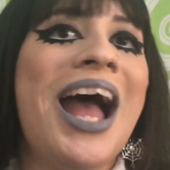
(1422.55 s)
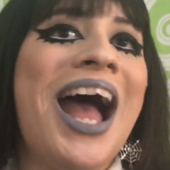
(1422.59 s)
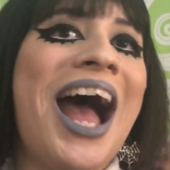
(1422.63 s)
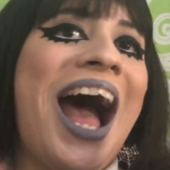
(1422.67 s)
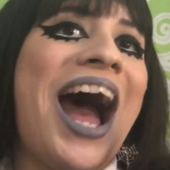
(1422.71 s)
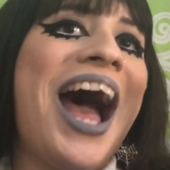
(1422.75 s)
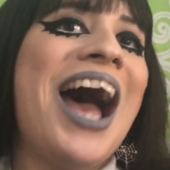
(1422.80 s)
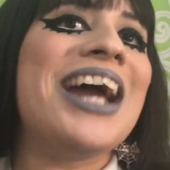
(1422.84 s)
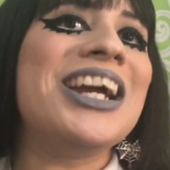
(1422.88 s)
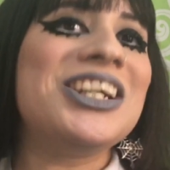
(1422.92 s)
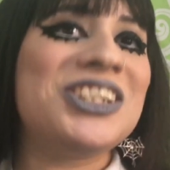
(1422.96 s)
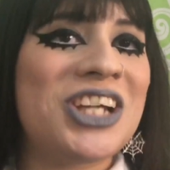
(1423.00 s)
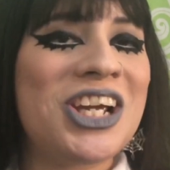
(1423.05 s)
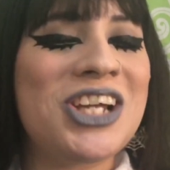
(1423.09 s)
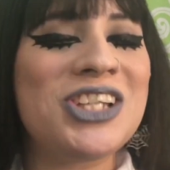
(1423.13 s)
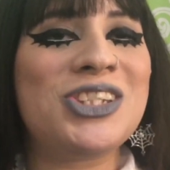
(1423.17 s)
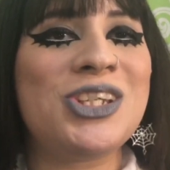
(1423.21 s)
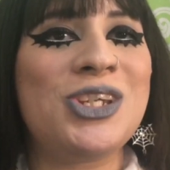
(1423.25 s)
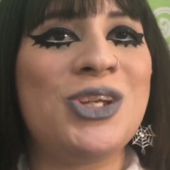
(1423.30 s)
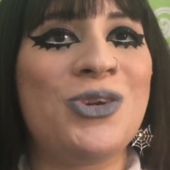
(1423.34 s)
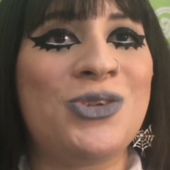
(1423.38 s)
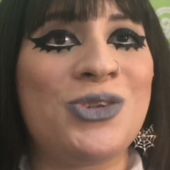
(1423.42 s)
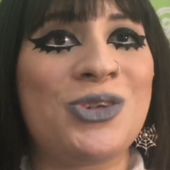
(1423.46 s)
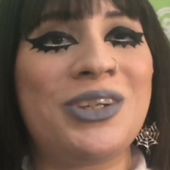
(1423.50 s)
I changed
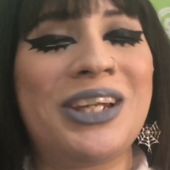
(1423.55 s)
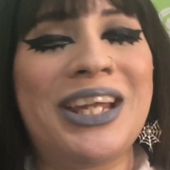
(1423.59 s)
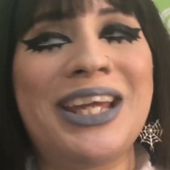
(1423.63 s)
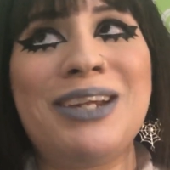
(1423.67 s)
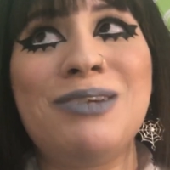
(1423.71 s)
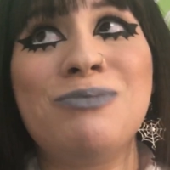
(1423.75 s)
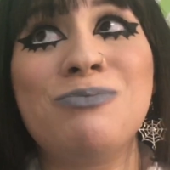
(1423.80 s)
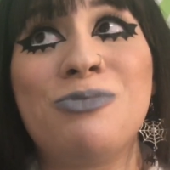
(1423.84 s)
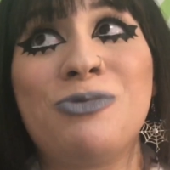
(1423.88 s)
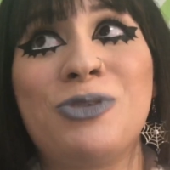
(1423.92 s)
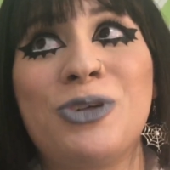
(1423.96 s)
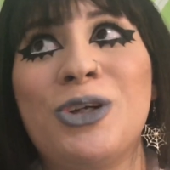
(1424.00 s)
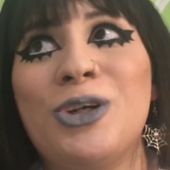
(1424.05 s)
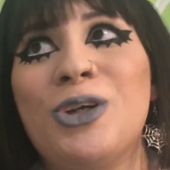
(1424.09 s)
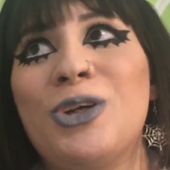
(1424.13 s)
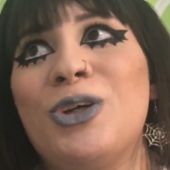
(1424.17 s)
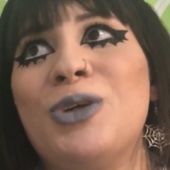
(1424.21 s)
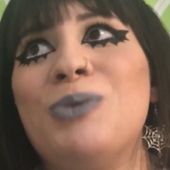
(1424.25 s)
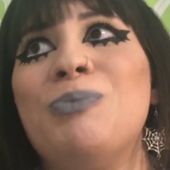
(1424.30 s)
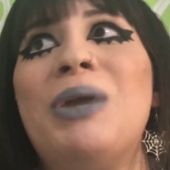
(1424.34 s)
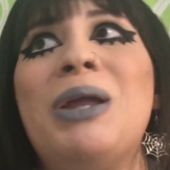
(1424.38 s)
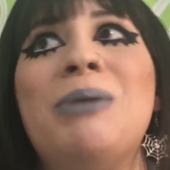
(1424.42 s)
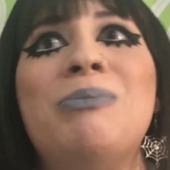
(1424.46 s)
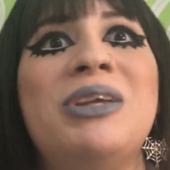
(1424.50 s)
the username
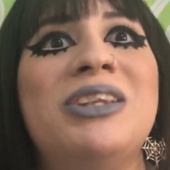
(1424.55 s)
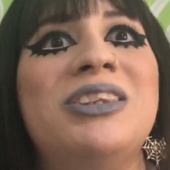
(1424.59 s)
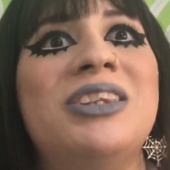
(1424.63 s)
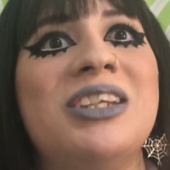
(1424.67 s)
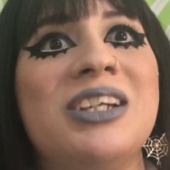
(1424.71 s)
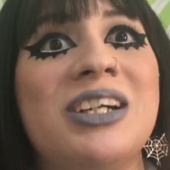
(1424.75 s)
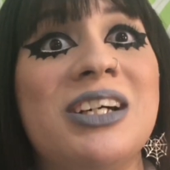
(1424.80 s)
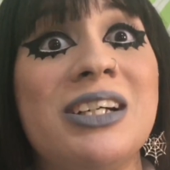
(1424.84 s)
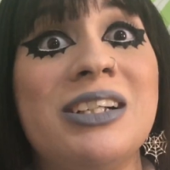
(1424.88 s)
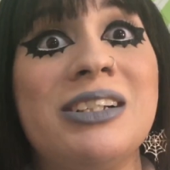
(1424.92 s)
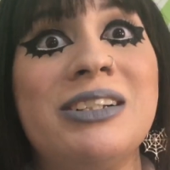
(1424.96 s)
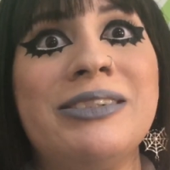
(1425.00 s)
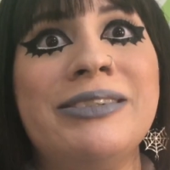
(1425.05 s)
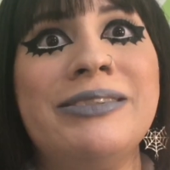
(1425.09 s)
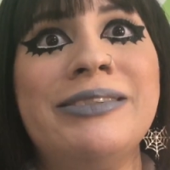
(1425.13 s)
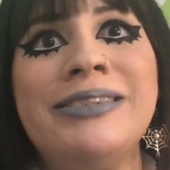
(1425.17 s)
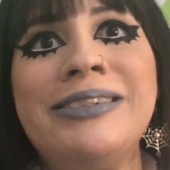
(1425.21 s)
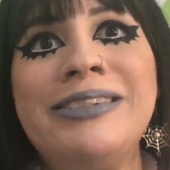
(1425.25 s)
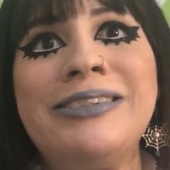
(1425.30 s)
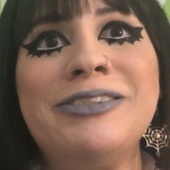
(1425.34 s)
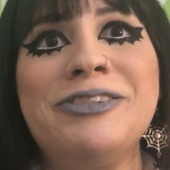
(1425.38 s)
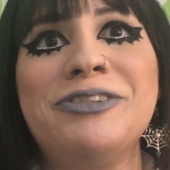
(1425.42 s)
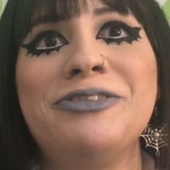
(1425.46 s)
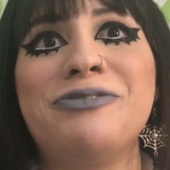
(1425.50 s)
for maybe the
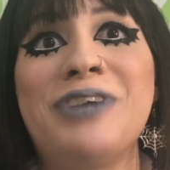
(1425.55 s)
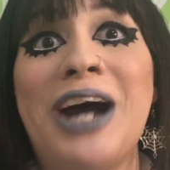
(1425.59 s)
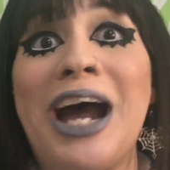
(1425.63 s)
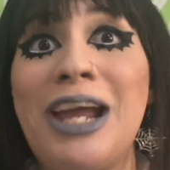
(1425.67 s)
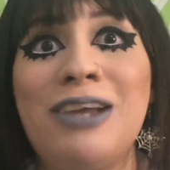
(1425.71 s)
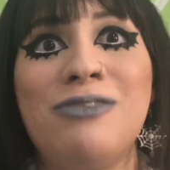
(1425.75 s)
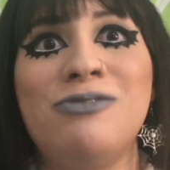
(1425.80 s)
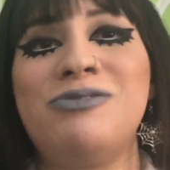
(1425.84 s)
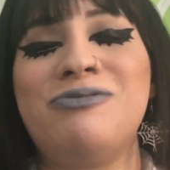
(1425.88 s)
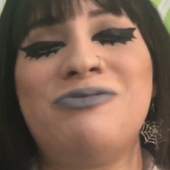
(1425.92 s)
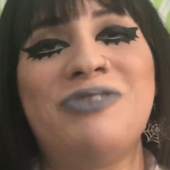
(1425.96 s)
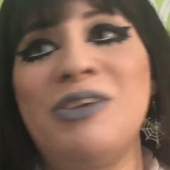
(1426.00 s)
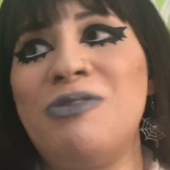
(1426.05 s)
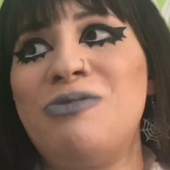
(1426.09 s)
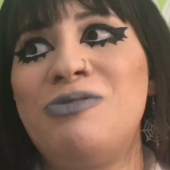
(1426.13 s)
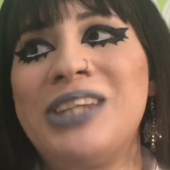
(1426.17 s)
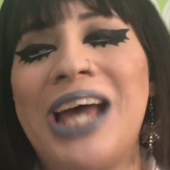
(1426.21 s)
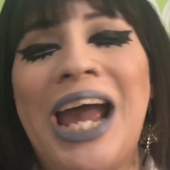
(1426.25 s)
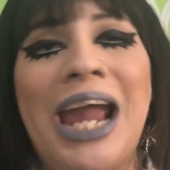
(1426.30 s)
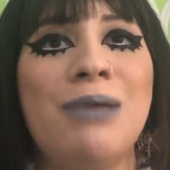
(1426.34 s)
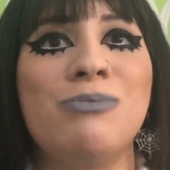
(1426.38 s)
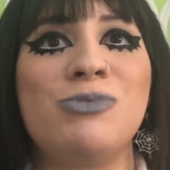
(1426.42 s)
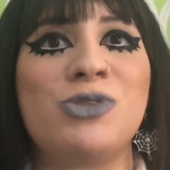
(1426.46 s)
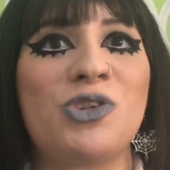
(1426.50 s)
5th
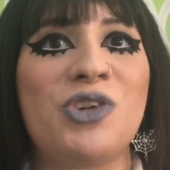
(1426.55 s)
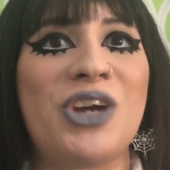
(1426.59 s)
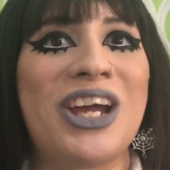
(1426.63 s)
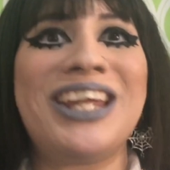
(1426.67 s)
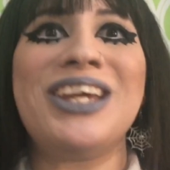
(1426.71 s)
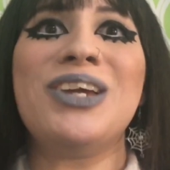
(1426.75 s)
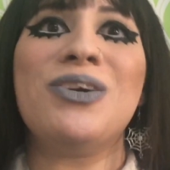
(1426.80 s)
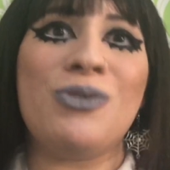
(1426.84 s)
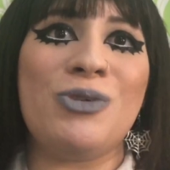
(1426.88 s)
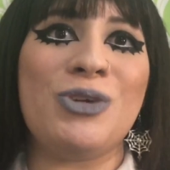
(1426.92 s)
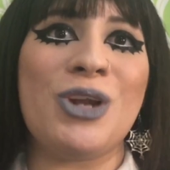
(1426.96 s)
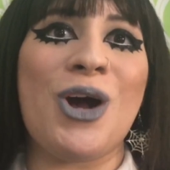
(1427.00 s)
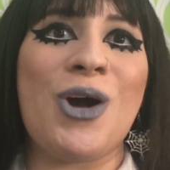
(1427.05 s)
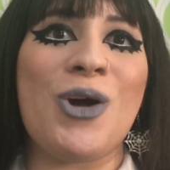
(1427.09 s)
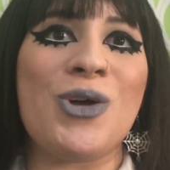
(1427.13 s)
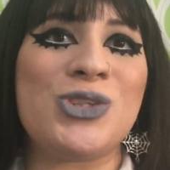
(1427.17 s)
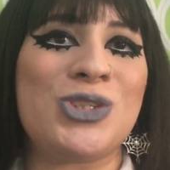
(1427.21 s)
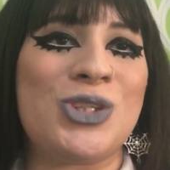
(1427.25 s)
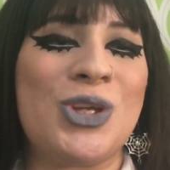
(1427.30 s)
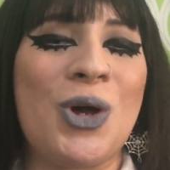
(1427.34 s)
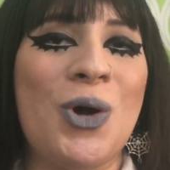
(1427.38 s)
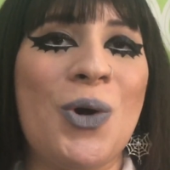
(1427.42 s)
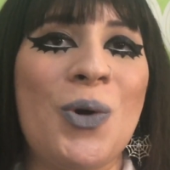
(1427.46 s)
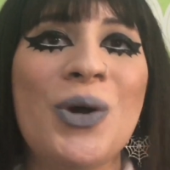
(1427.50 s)
times already, who knows?
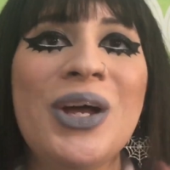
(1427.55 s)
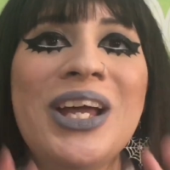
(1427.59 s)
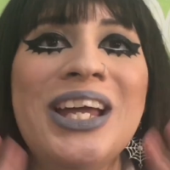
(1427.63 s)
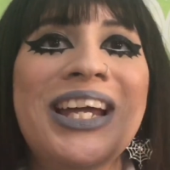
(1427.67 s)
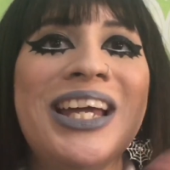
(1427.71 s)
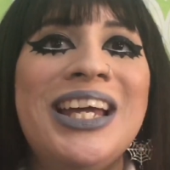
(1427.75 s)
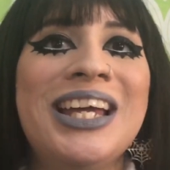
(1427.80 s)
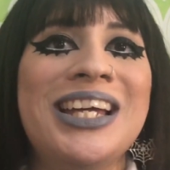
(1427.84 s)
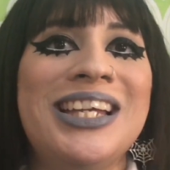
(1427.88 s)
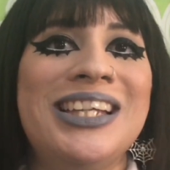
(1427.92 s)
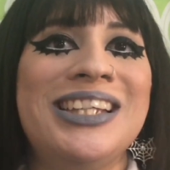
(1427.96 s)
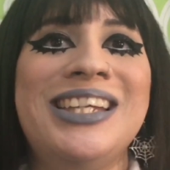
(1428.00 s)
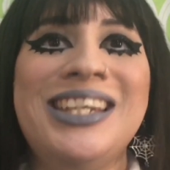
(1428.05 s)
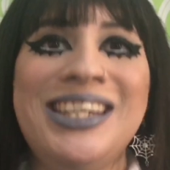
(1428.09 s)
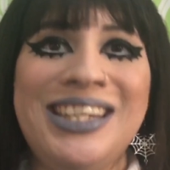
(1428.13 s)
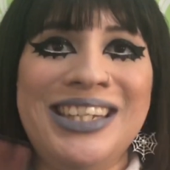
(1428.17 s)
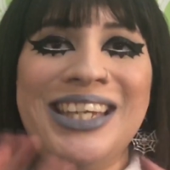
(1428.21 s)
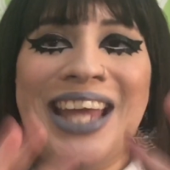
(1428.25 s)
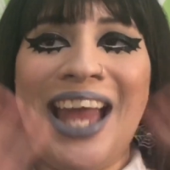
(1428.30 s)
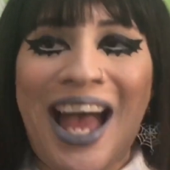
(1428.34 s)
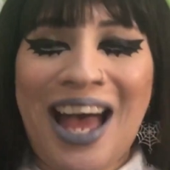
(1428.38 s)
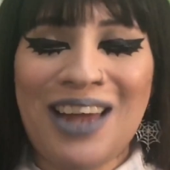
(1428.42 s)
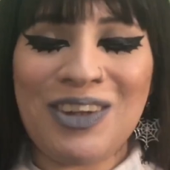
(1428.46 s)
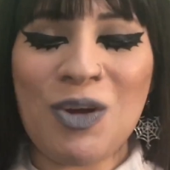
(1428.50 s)
So
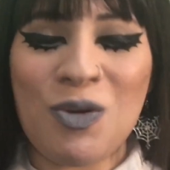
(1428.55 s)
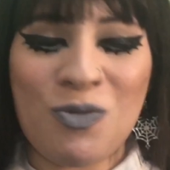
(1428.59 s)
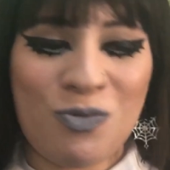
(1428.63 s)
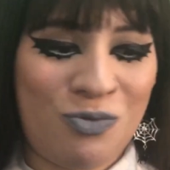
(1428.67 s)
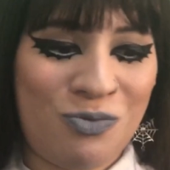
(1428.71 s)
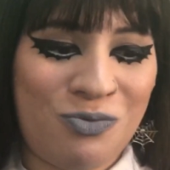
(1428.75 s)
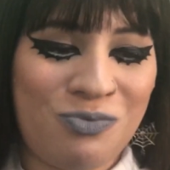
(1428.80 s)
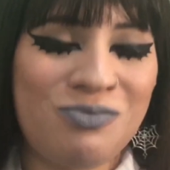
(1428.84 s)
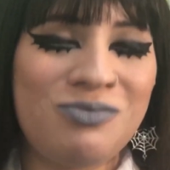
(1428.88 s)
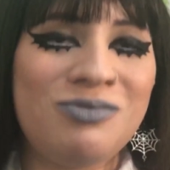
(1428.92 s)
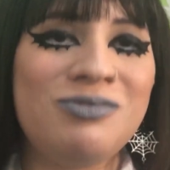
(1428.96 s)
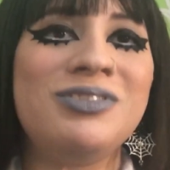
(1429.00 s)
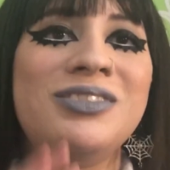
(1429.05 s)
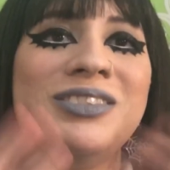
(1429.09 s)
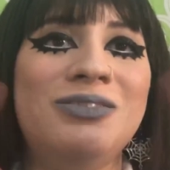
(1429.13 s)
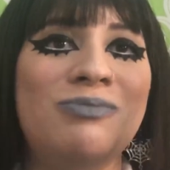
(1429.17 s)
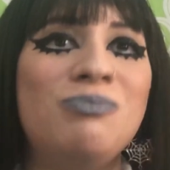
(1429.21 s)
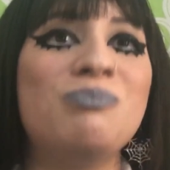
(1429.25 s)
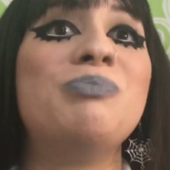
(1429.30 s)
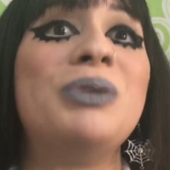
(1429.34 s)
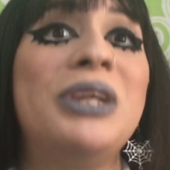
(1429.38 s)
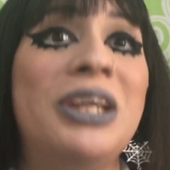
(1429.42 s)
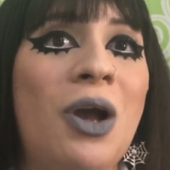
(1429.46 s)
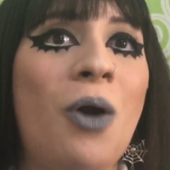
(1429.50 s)
yeah,
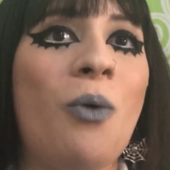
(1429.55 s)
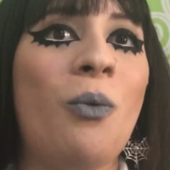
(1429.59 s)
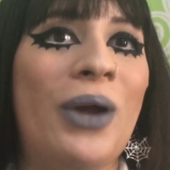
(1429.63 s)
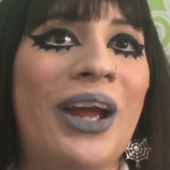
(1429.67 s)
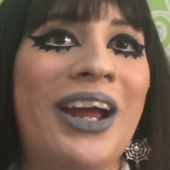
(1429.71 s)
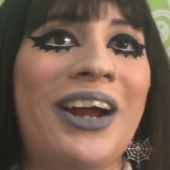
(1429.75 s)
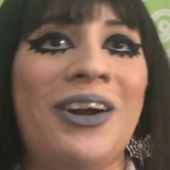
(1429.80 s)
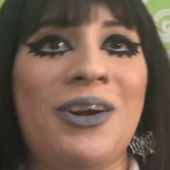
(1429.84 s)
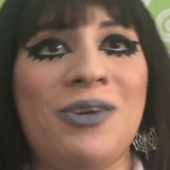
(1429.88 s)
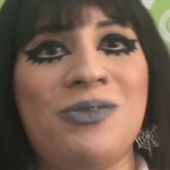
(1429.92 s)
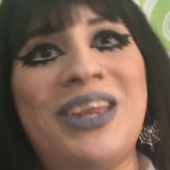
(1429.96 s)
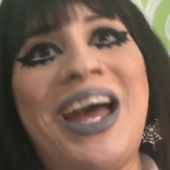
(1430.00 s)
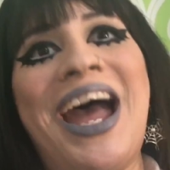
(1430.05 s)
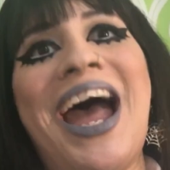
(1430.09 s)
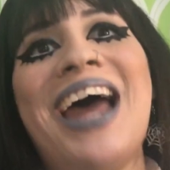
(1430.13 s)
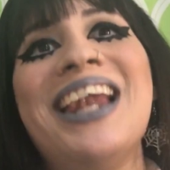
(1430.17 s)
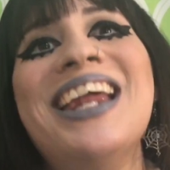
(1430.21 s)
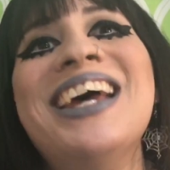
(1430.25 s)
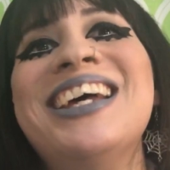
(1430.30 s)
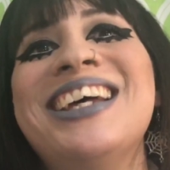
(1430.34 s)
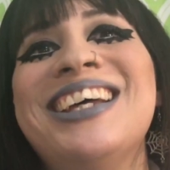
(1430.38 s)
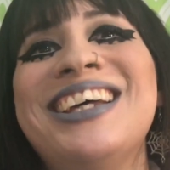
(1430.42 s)
don't be aware of that.